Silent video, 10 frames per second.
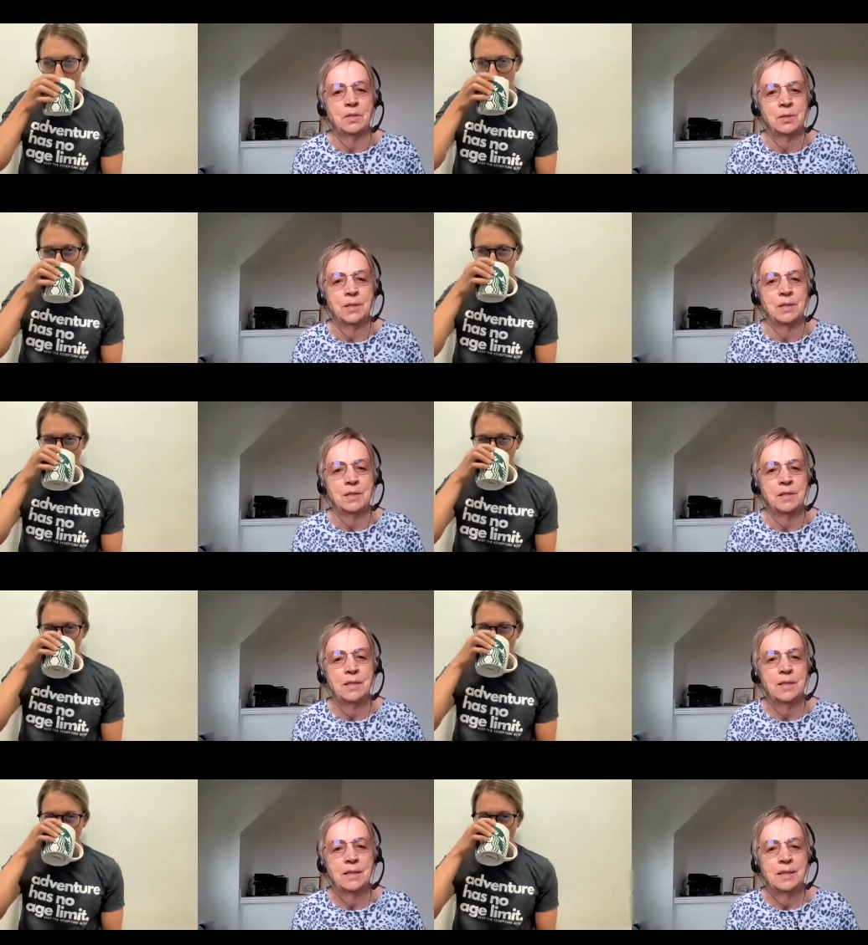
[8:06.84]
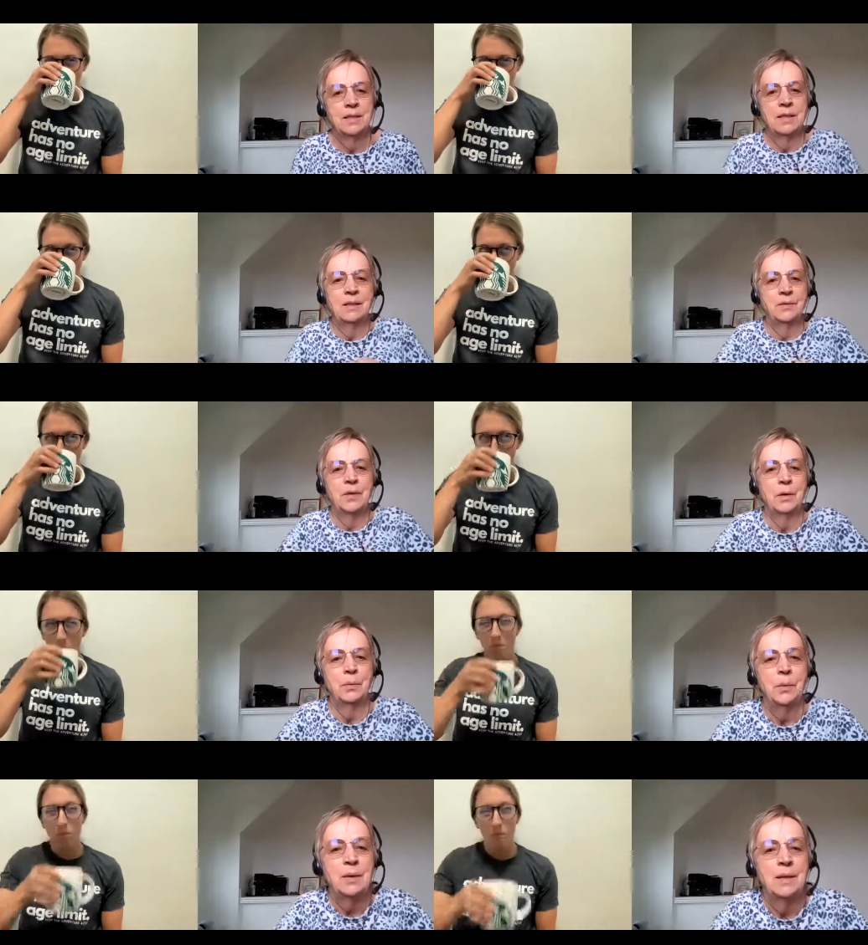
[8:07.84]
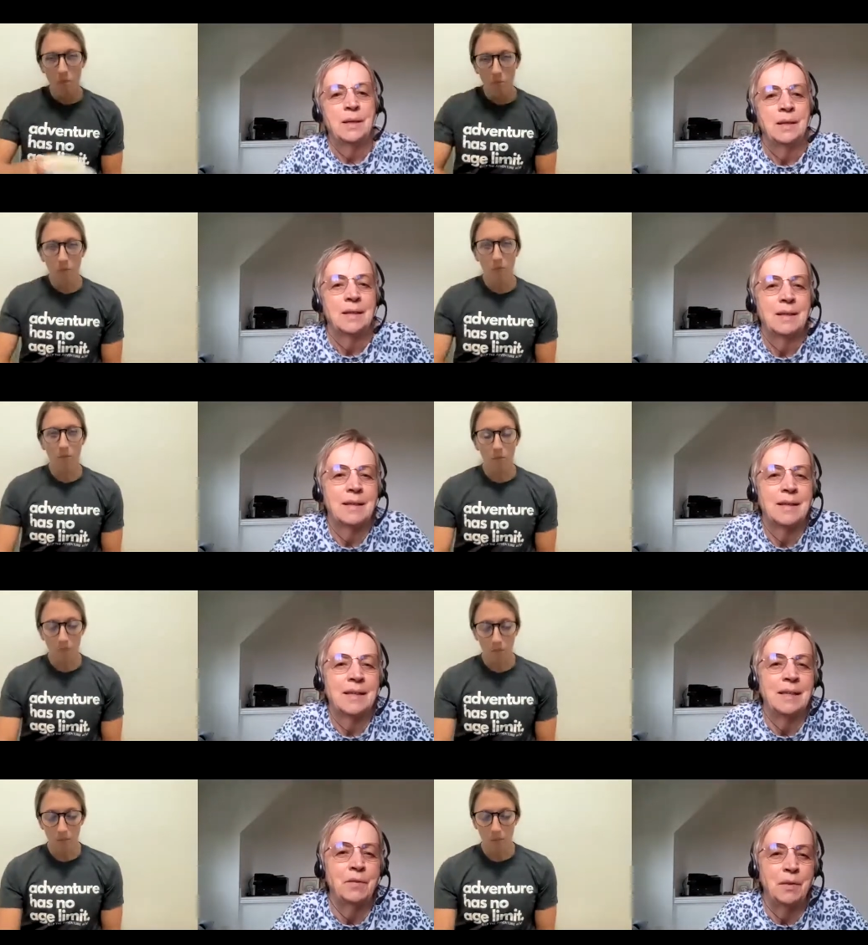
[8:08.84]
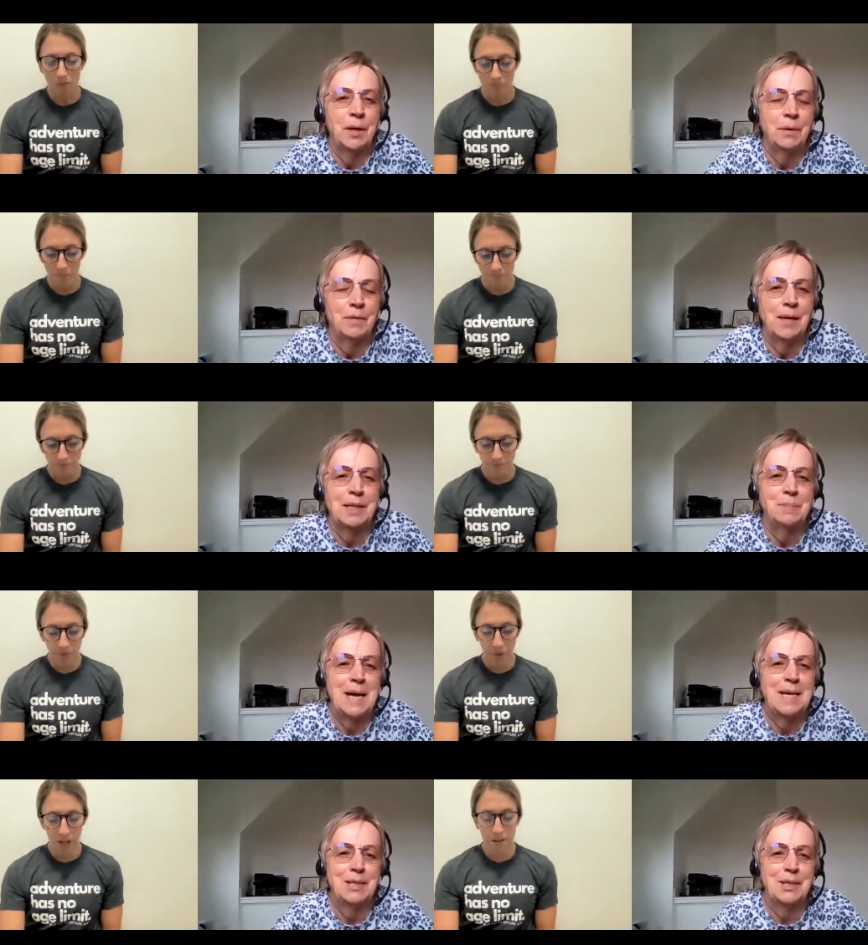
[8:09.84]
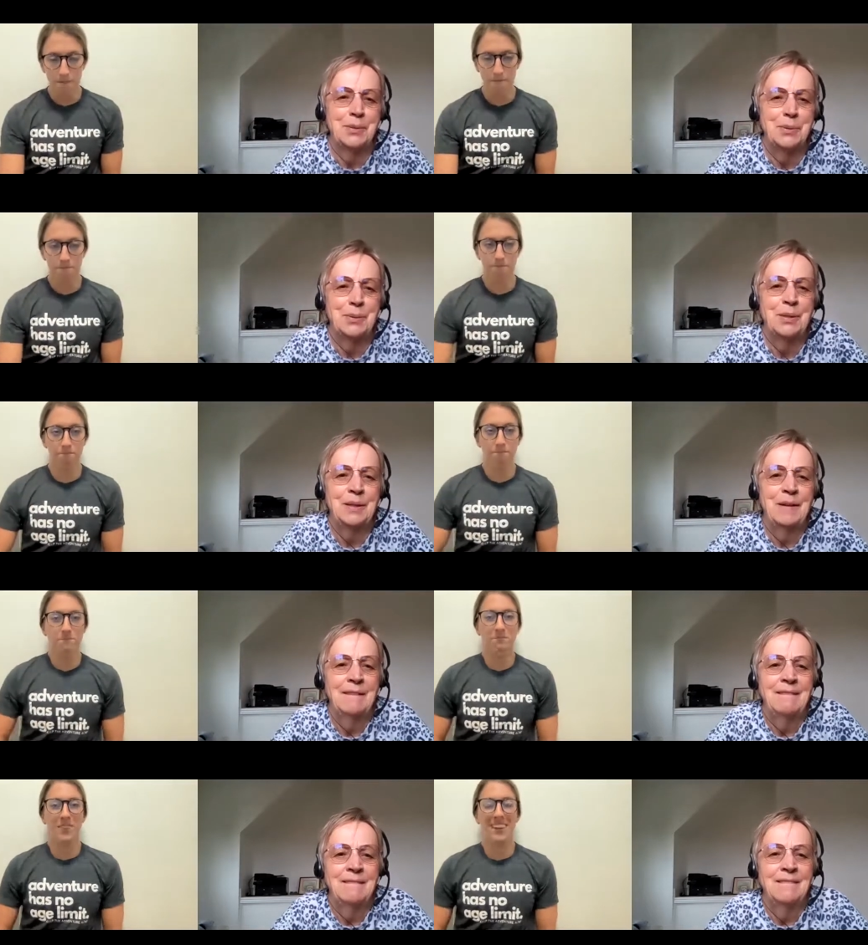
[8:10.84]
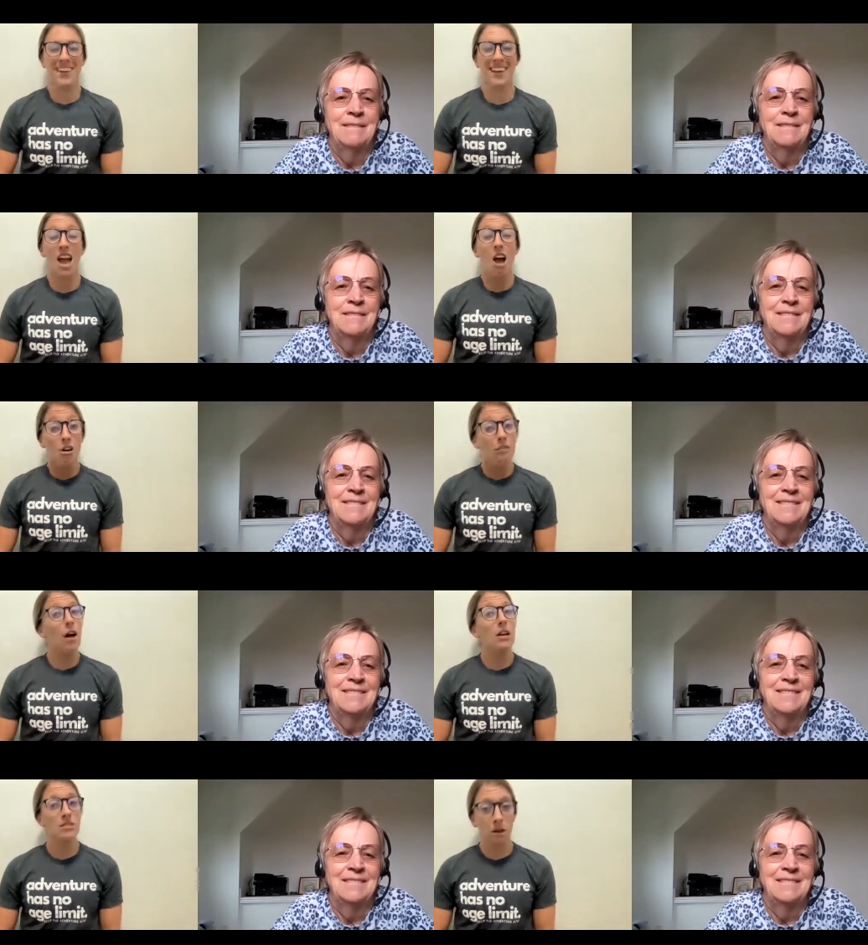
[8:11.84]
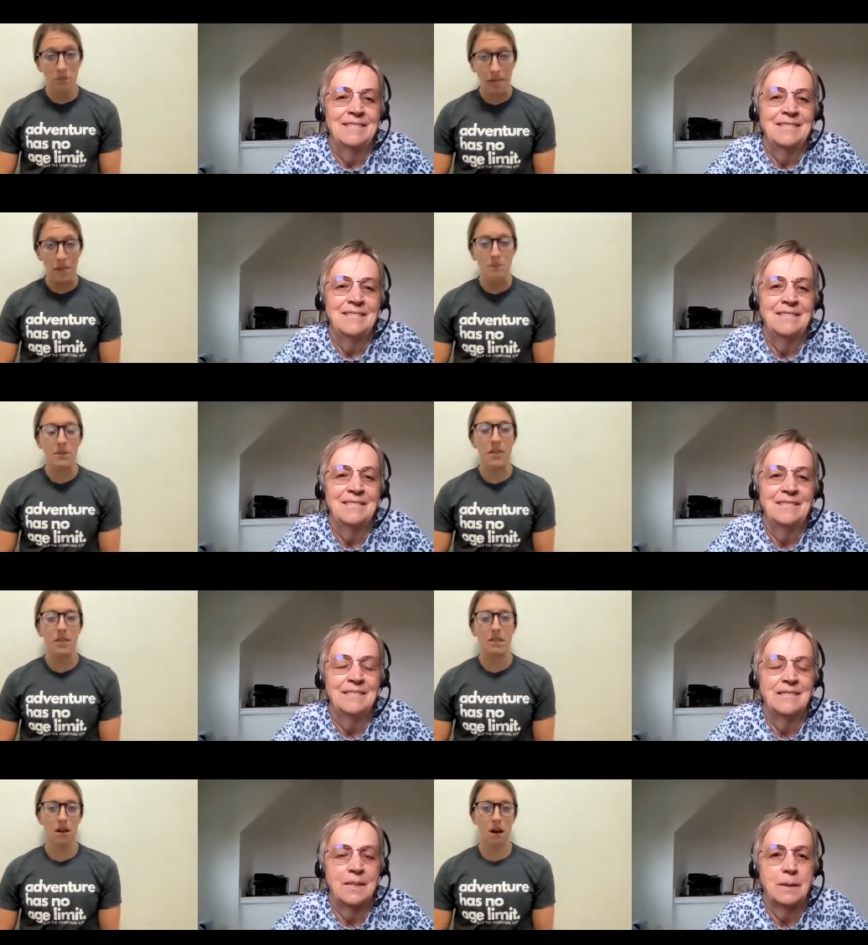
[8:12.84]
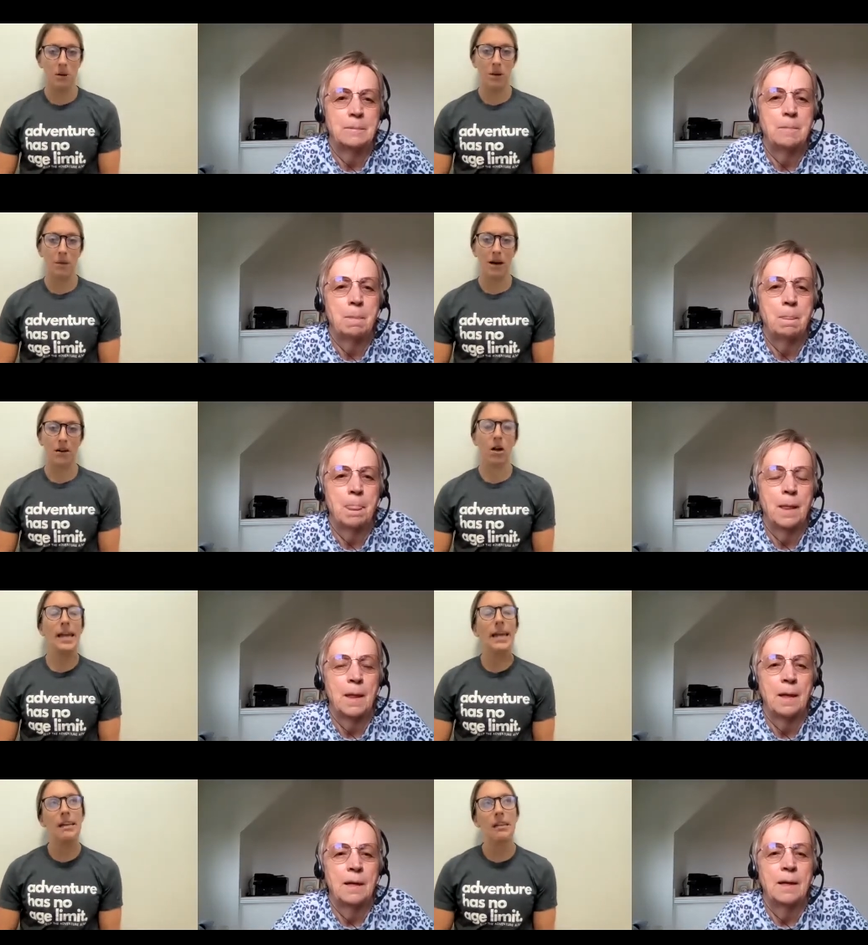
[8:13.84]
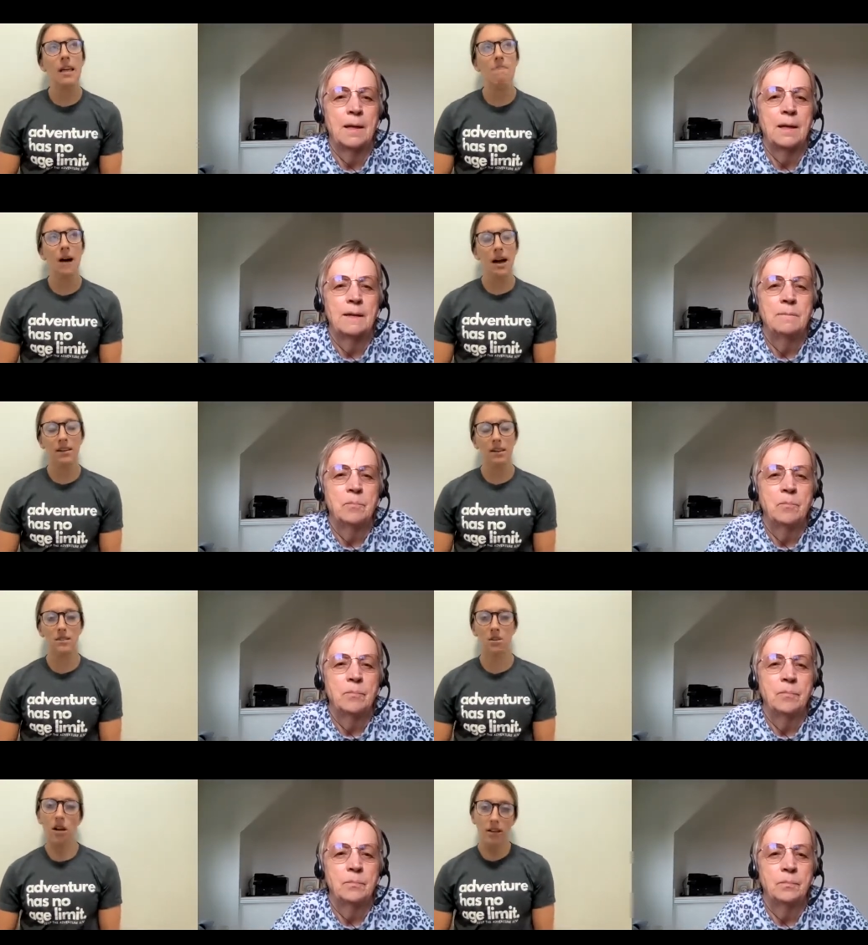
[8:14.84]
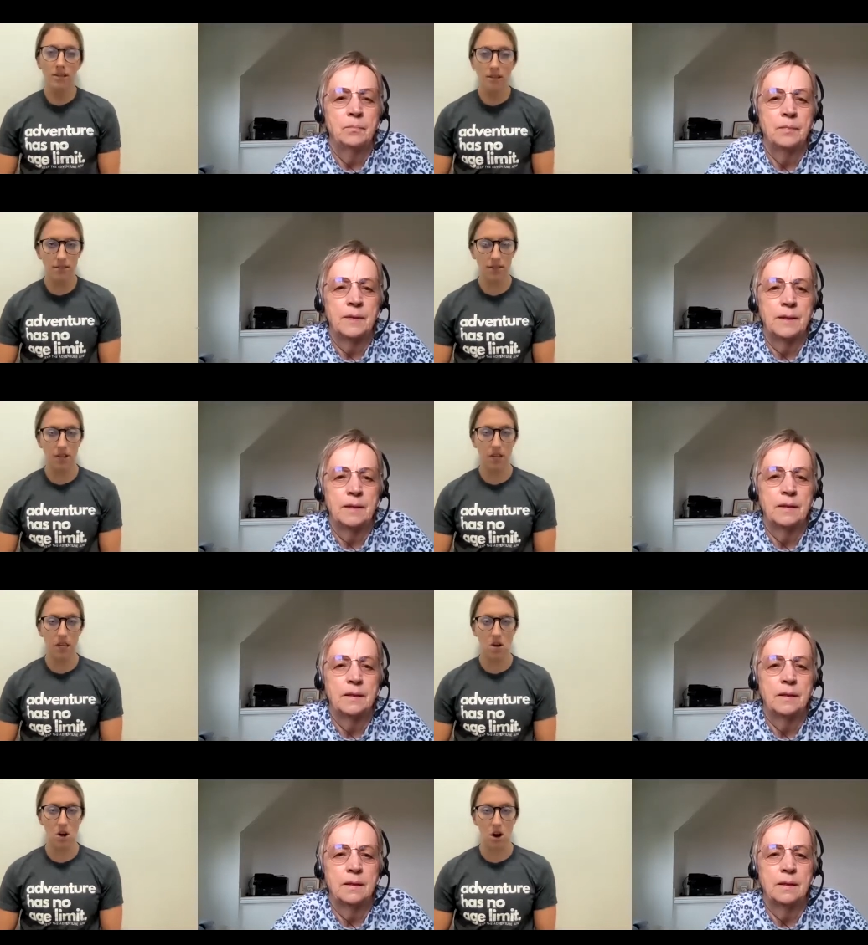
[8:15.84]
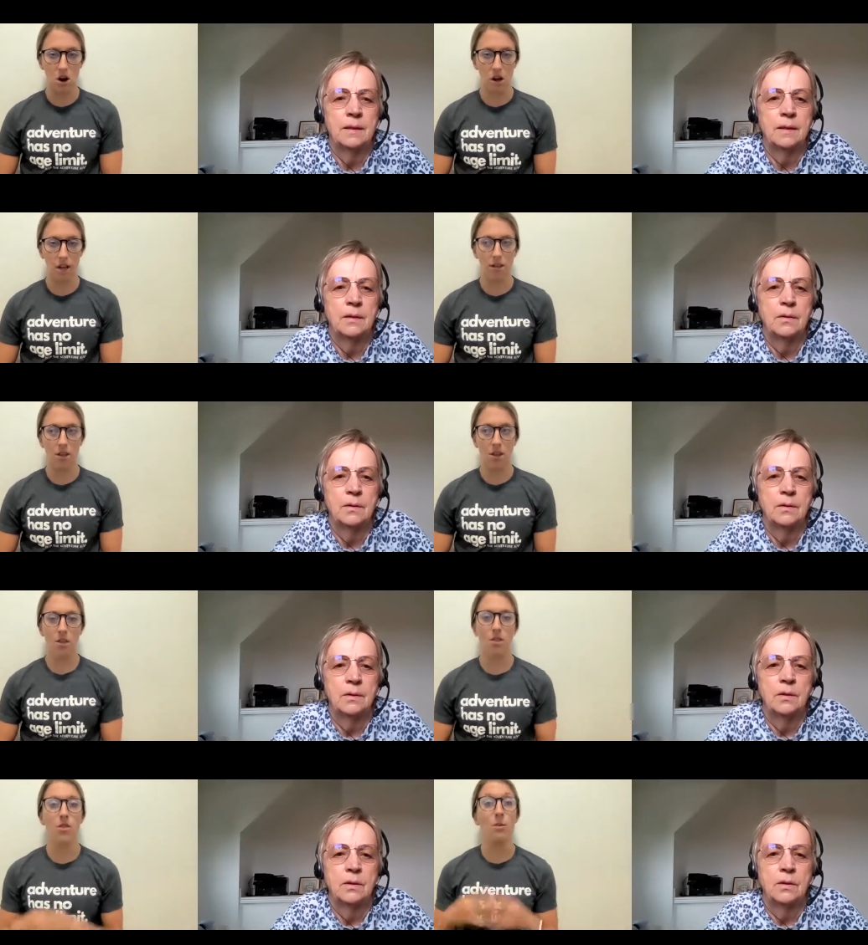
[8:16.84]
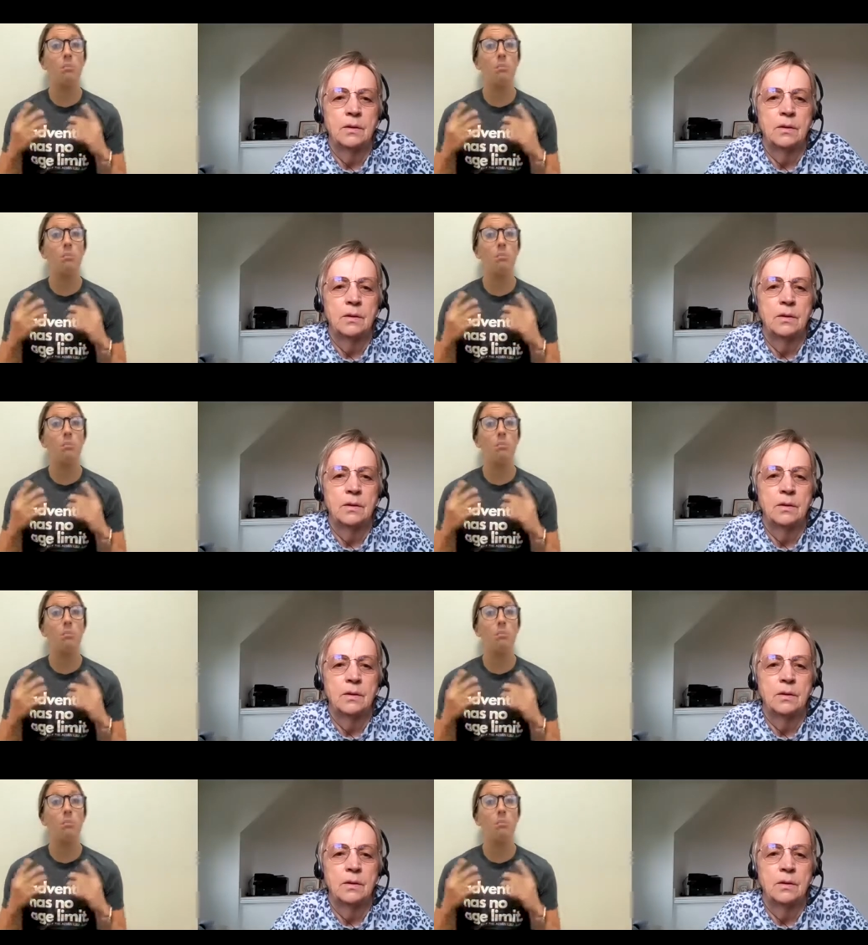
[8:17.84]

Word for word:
Speaker 1: to do it even though even though you've explained it all
Speaker 2: sometimes it is an uphill battle and that is not necessarily on the